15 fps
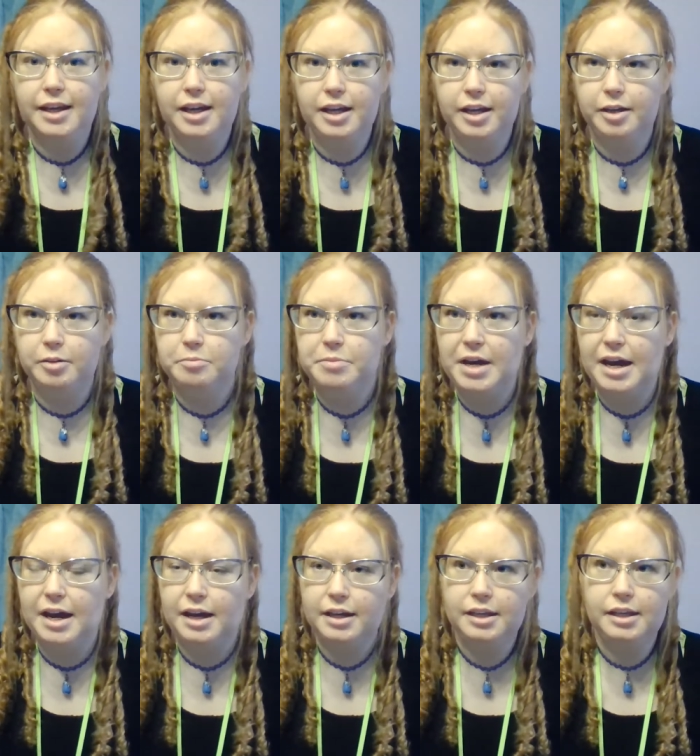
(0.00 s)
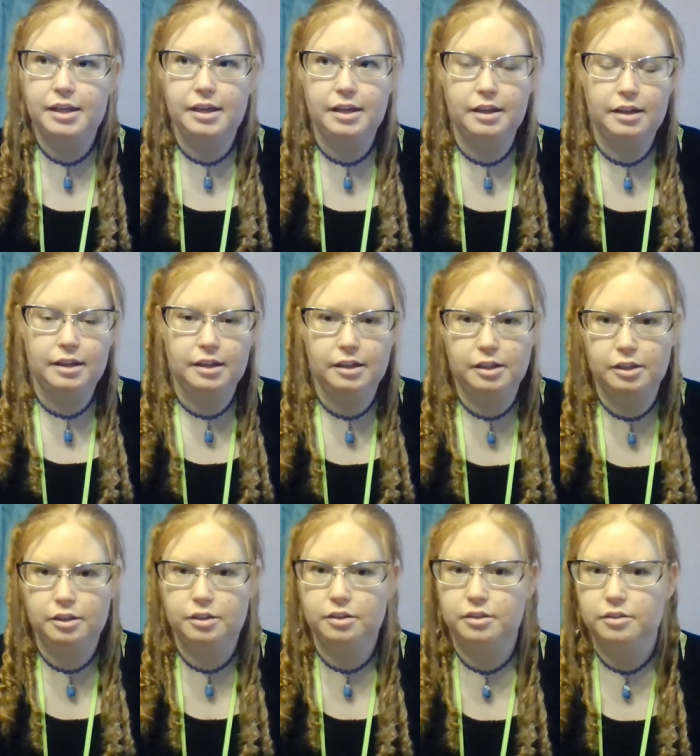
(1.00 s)
uh, back
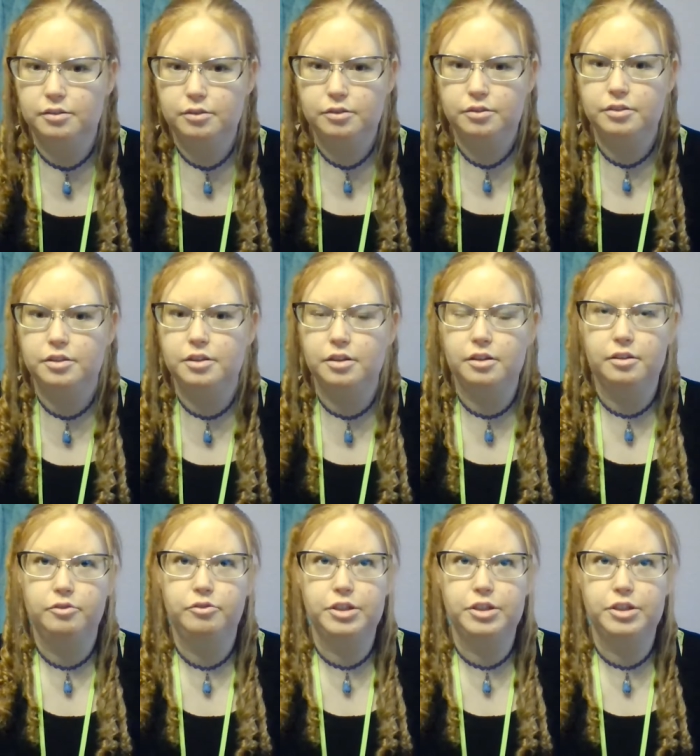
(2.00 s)
in the